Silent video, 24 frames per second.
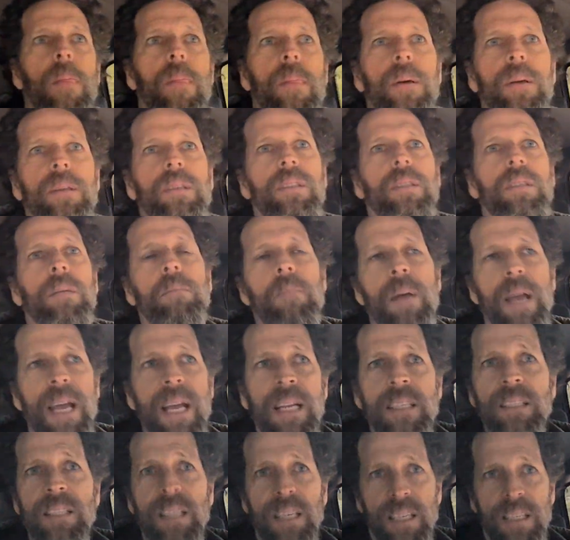
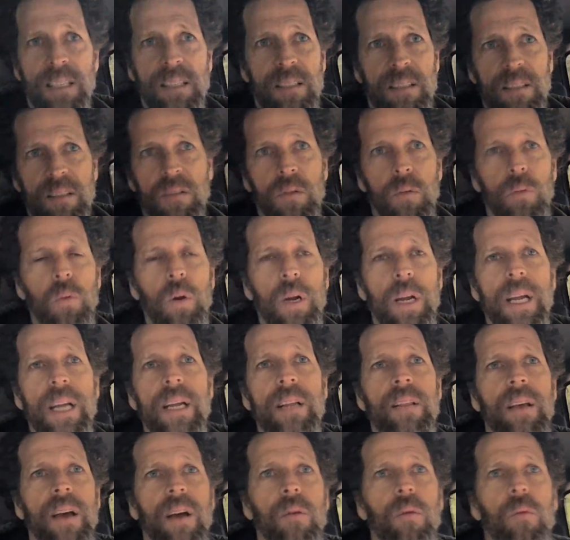the way
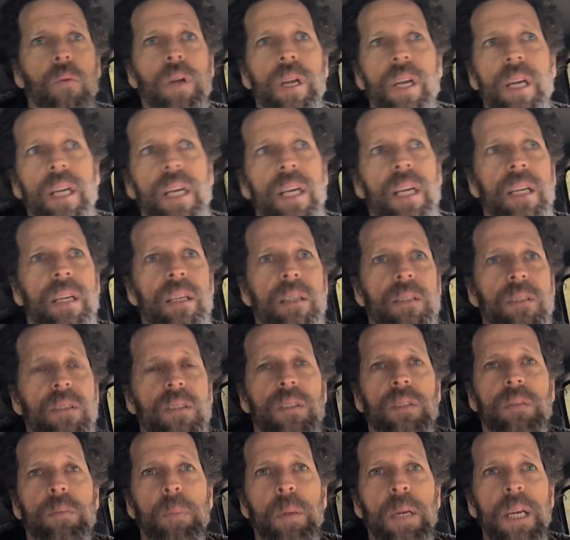that we
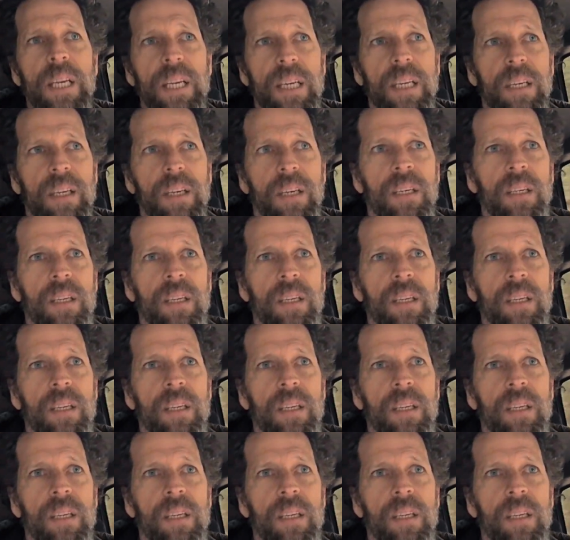speak